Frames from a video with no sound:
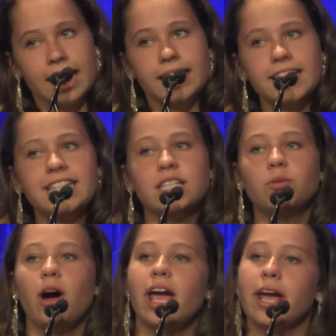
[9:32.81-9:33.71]
This is
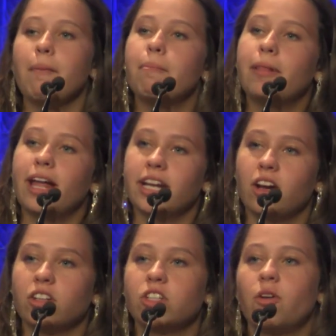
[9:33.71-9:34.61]
why I am
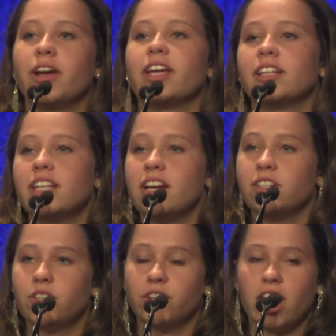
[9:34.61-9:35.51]
planning on going into
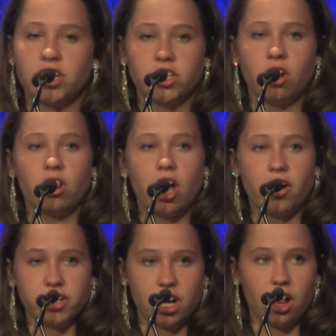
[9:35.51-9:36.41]
international law
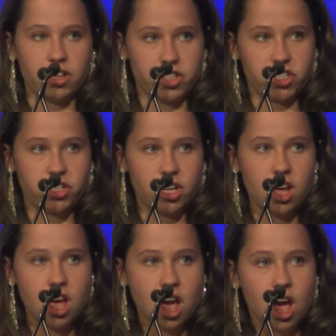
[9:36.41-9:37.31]
in college.
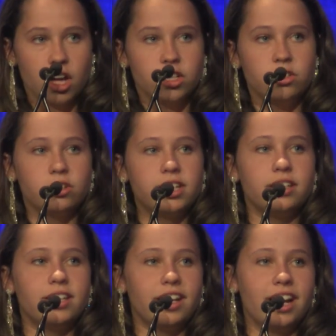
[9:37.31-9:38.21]
You
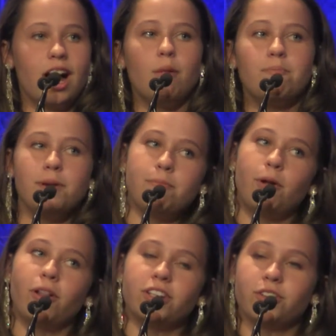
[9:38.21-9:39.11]
can help
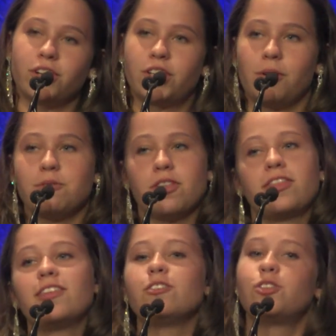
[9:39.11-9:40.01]
people in your
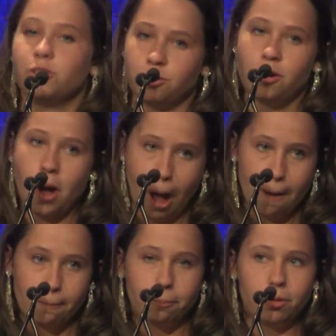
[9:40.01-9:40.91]
community too.
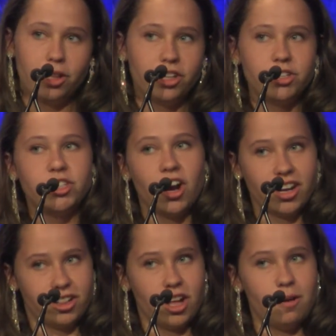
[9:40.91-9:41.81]
Build a
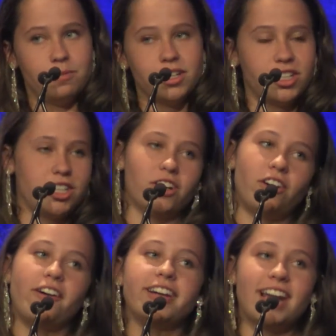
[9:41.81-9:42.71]
JOOI club this
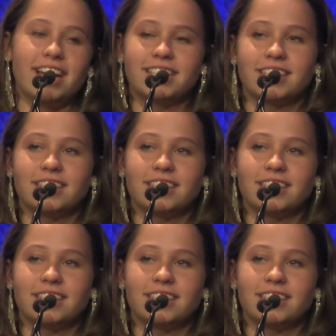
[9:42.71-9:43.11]
year or next.